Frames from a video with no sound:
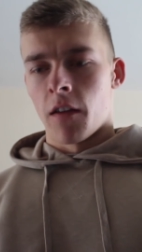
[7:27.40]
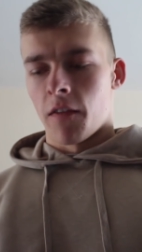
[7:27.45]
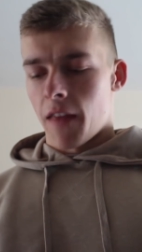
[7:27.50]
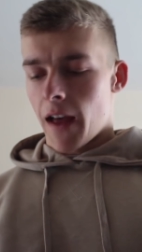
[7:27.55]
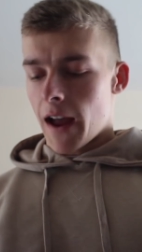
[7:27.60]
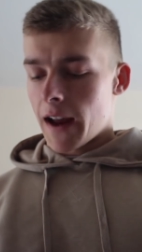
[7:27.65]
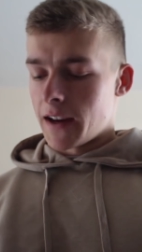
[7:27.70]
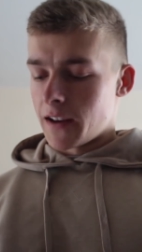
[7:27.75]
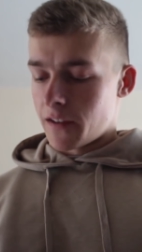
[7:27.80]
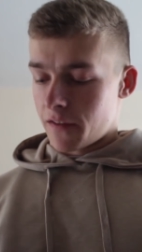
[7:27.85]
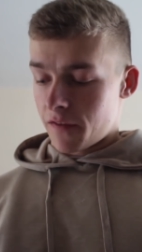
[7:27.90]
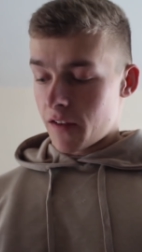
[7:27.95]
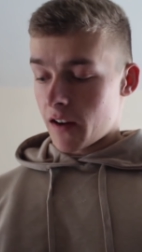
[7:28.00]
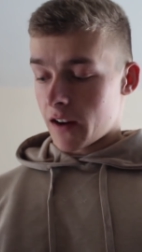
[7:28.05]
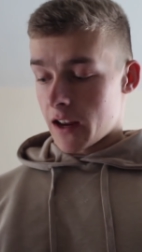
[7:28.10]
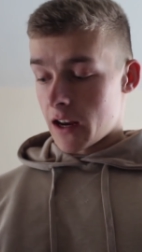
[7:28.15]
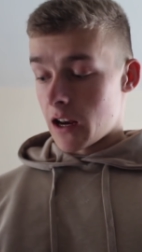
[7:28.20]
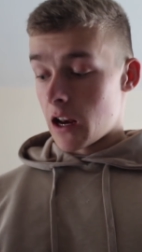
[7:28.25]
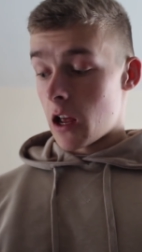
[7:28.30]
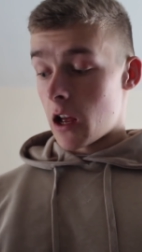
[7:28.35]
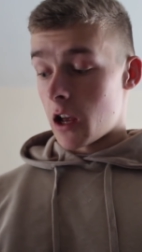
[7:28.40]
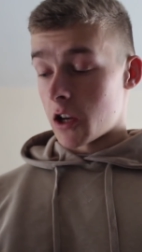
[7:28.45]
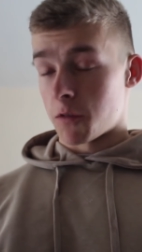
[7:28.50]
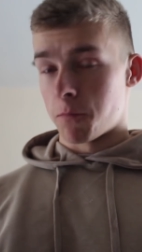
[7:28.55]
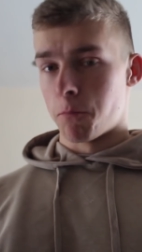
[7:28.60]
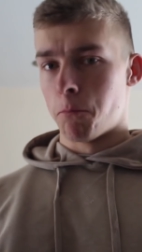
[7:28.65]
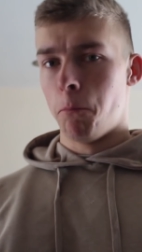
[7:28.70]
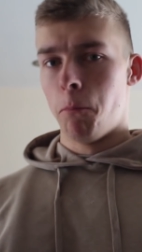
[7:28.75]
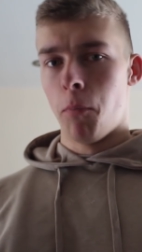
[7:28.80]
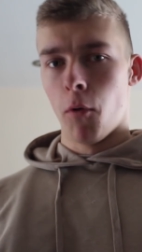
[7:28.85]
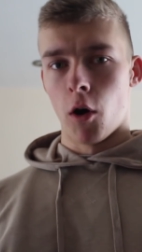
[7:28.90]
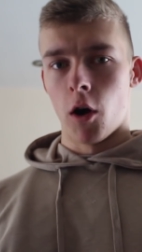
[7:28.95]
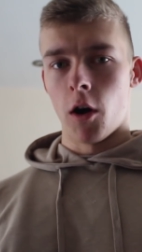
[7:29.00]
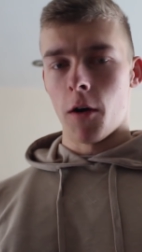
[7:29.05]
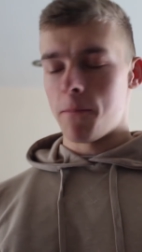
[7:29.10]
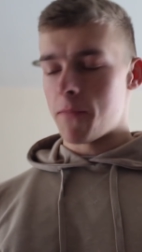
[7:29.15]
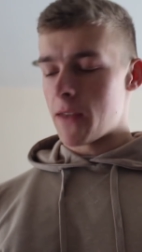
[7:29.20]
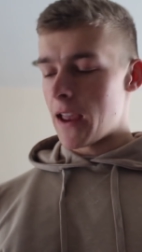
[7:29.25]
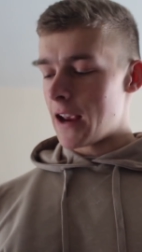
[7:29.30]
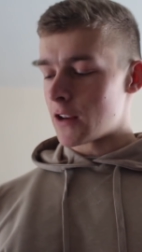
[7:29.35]
That is fucking lush,
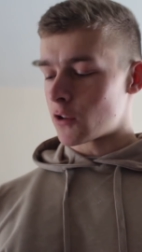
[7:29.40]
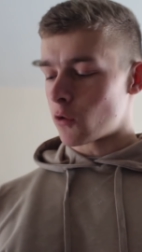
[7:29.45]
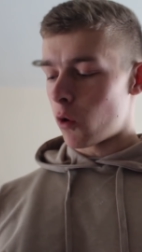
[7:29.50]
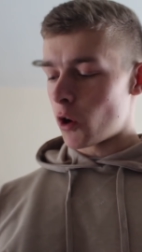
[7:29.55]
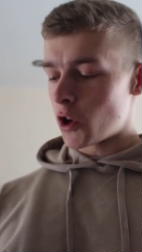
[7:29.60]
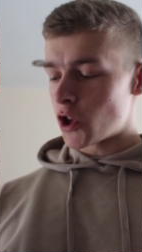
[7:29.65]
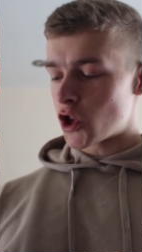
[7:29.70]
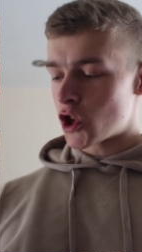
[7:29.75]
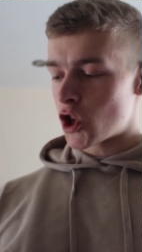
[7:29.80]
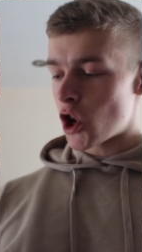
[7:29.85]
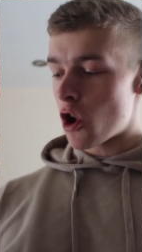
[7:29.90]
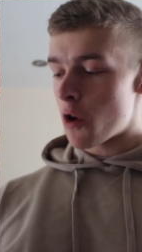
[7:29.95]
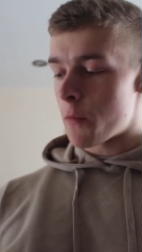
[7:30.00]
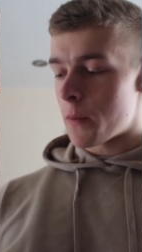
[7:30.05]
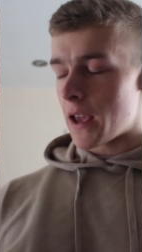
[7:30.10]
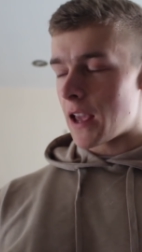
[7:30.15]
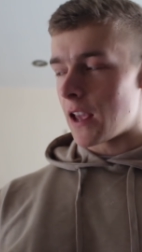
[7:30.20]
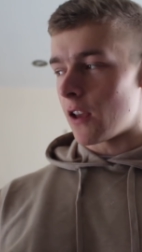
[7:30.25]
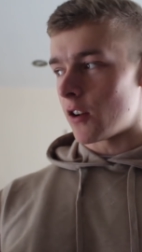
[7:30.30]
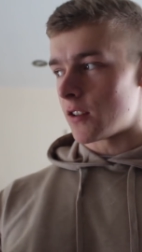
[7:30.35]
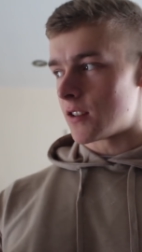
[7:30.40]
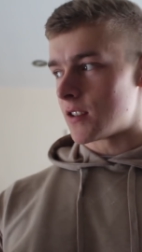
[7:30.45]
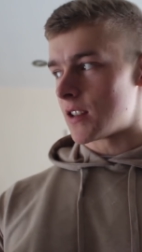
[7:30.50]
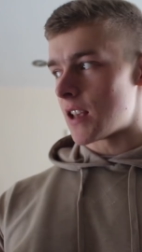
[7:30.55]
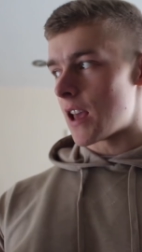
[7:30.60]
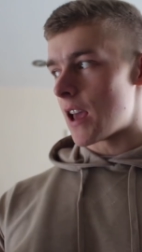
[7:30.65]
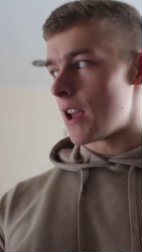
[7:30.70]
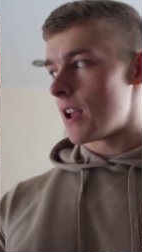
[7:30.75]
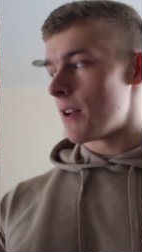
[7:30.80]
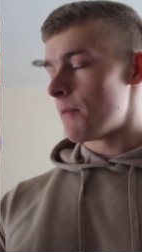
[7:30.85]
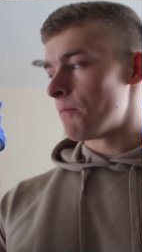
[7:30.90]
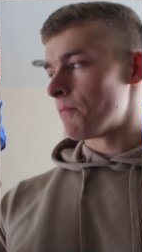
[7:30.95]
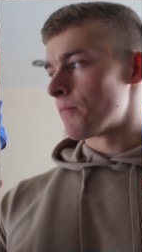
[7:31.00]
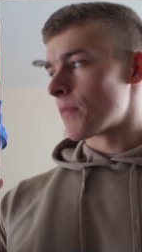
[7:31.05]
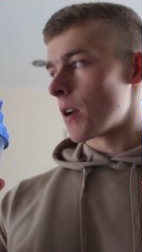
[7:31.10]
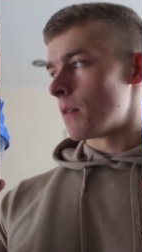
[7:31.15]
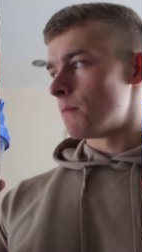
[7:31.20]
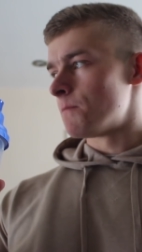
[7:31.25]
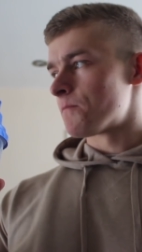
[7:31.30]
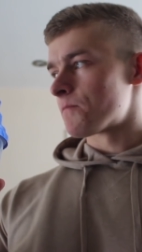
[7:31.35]
but it's quite sherbety, I'd say.
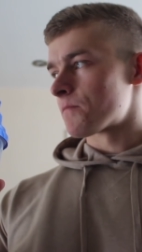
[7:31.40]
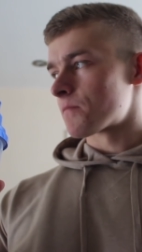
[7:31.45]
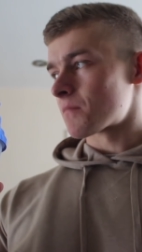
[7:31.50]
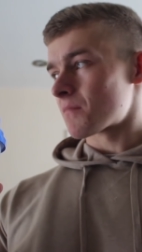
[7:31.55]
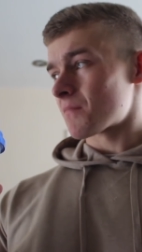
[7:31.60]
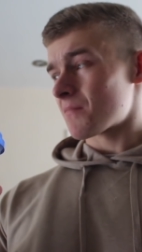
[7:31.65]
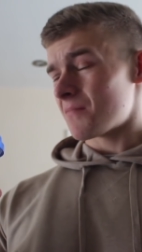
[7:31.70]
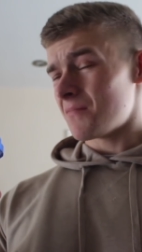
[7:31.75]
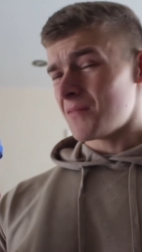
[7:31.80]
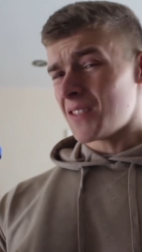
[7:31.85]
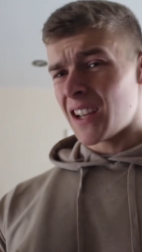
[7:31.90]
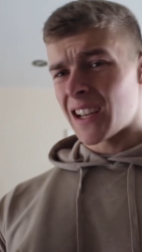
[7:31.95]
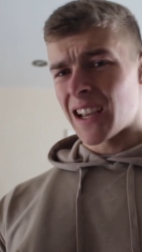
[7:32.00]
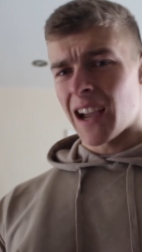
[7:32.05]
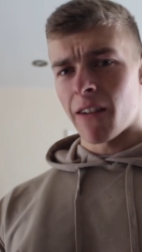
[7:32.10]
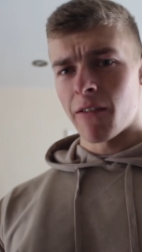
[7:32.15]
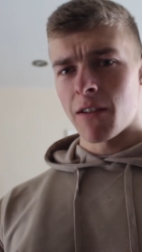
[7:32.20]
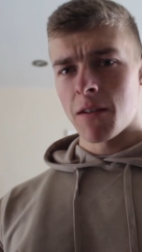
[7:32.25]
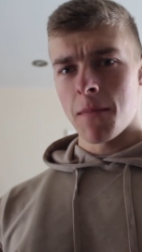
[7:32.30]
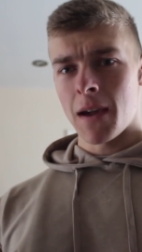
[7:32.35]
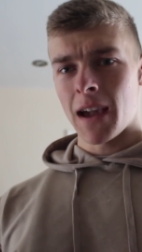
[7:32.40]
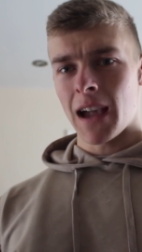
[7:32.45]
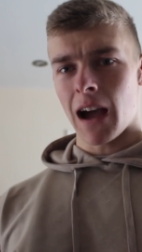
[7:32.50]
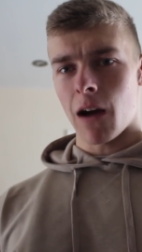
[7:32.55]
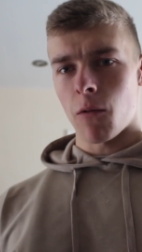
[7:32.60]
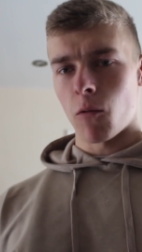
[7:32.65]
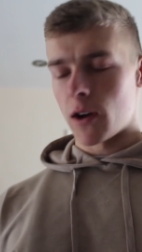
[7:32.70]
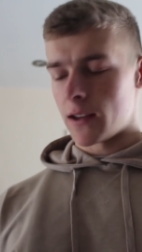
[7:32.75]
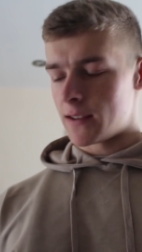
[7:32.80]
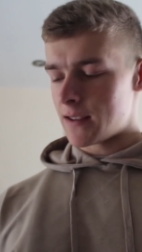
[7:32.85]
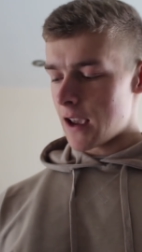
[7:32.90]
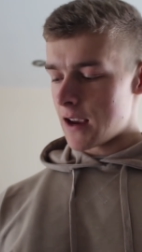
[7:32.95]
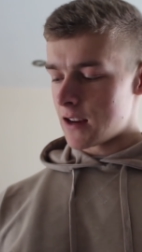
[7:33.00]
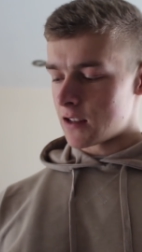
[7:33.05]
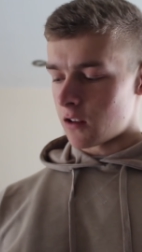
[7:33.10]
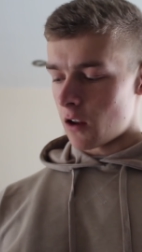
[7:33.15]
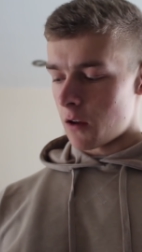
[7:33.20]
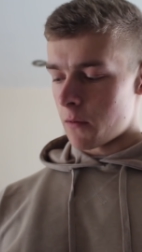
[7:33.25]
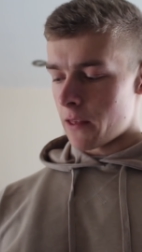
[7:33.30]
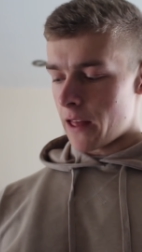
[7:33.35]
Can't really make out what it
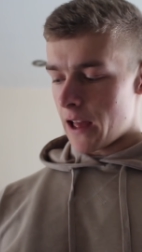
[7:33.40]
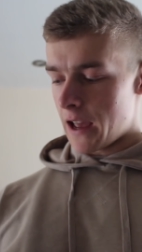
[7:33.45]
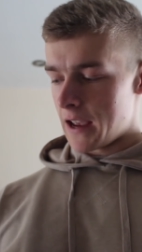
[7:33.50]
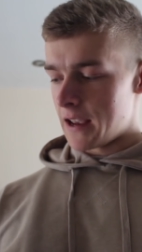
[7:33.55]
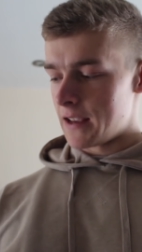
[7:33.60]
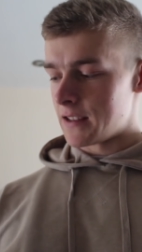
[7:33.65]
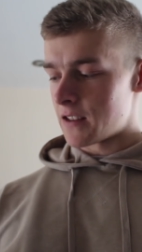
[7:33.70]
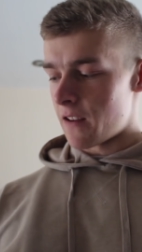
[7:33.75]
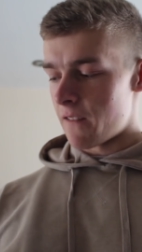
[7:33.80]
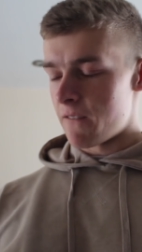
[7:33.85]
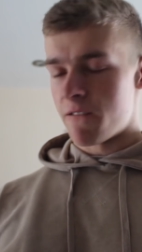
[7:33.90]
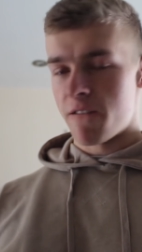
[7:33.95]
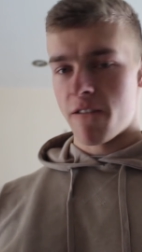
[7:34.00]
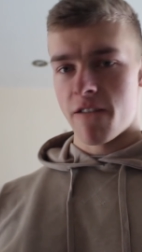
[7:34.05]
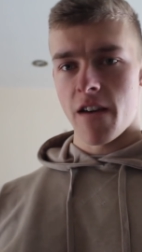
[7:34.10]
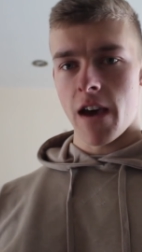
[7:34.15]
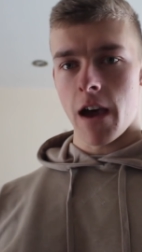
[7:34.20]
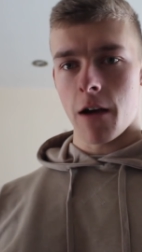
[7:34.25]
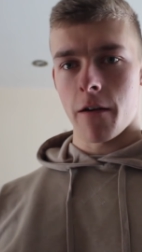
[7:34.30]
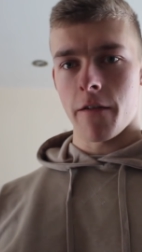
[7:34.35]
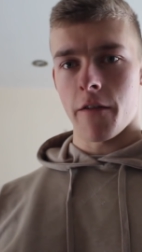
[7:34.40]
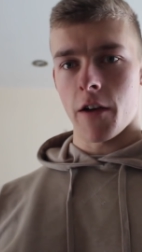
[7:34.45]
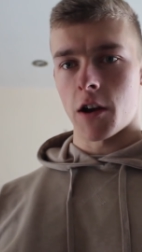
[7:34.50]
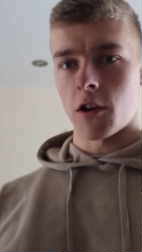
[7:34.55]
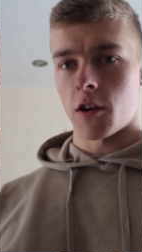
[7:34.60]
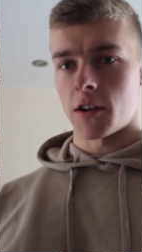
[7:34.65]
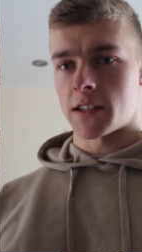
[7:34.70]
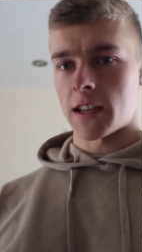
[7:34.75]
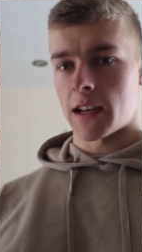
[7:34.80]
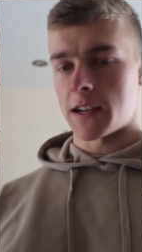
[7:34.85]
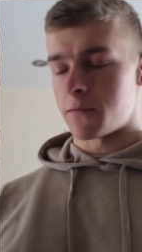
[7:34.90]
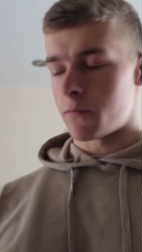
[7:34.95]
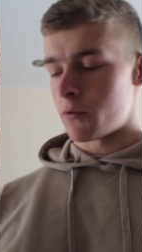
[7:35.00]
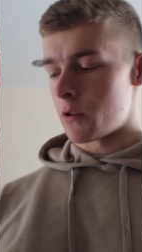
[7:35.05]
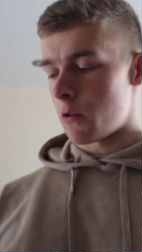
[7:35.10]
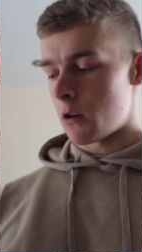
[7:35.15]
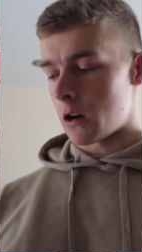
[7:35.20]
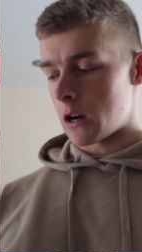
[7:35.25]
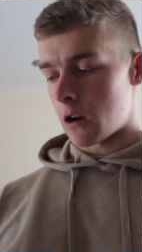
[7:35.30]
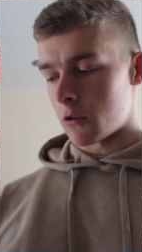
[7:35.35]
tastes like, but that is a very, very nice tasting
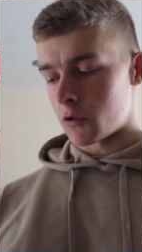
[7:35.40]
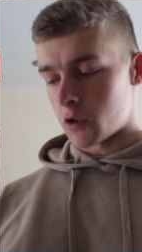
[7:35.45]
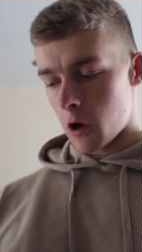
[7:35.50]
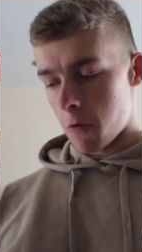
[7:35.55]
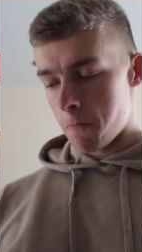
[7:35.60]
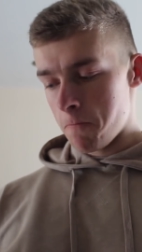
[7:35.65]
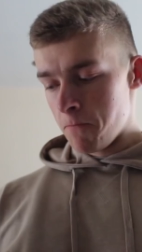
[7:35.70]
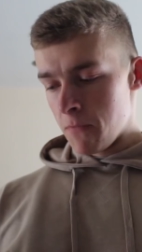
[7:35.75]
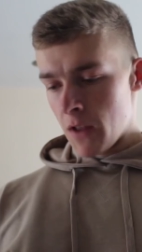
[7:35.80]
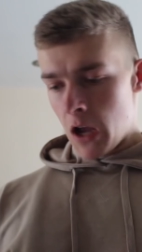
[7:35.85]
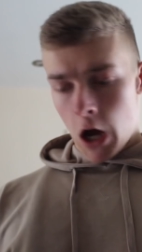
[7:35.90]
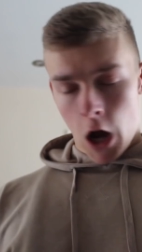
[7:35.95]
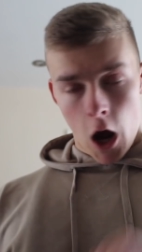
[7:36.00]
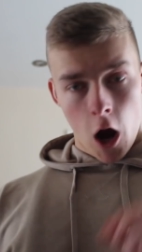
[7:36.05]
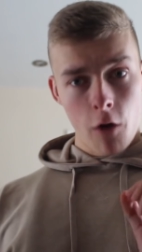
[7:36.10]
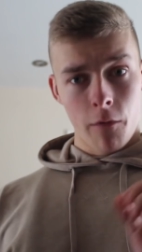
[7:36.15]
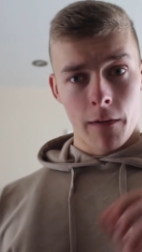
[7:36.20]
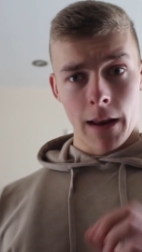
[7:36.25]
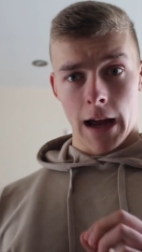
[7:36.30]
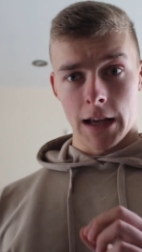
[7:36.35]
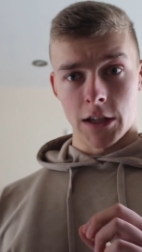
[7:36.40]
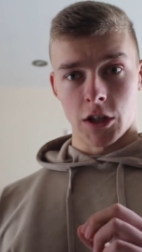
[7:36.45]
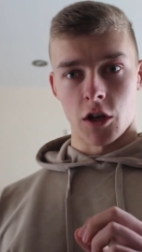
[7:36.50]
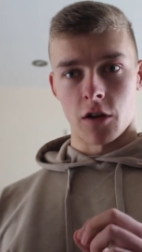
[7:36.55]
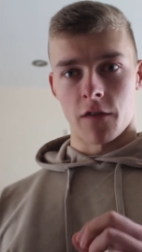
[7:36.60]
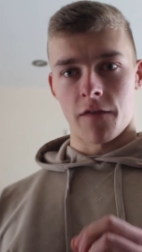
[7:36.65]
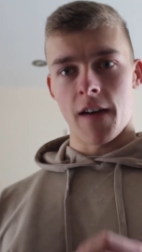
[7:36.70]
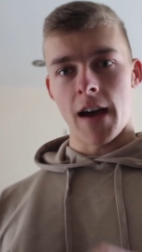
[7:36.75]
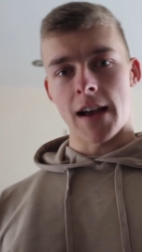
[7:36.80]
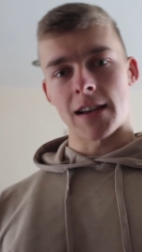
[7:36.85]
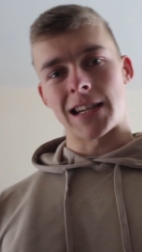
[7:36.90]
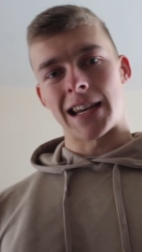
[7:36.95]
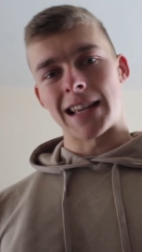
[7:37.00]
pre-workout. So hopefully that was a good effect.